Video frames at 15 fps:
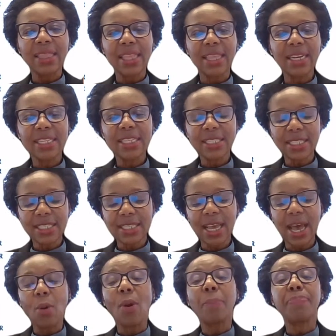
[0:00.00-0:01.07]
that is
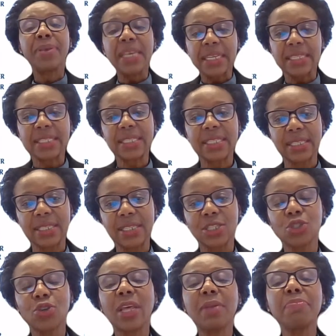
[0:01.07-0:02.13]
our peak season.
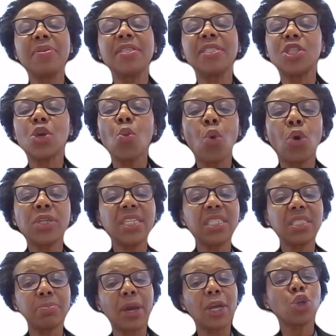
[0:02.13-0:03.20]
So that means the water
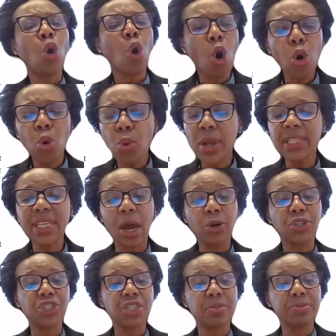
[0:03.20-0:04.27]
demand always
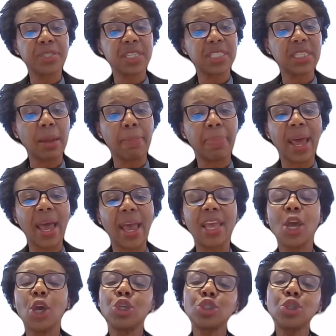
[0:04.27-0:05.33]
outstrips the
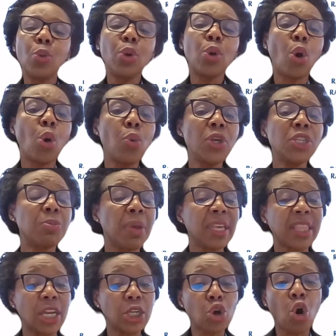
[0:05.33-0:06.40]
supply. So we'll always
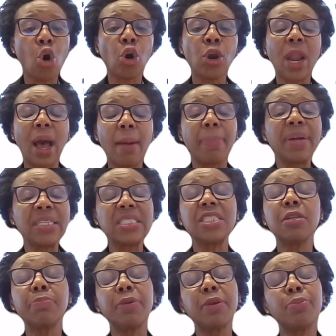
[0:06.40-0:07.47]
make that call up
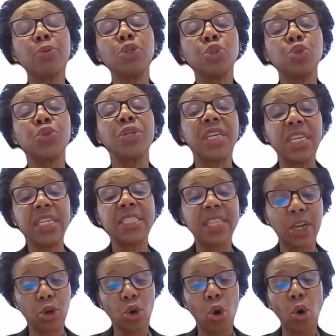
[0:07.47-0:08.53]
until people do heed
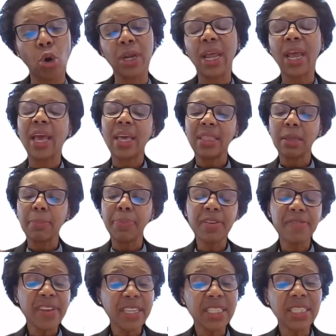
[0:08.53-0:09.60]
that call. The
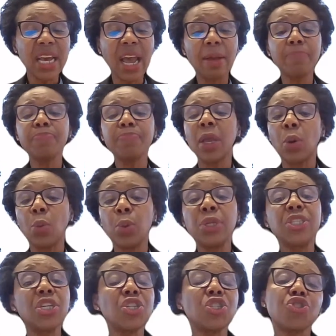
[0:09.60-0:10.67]
previous time we did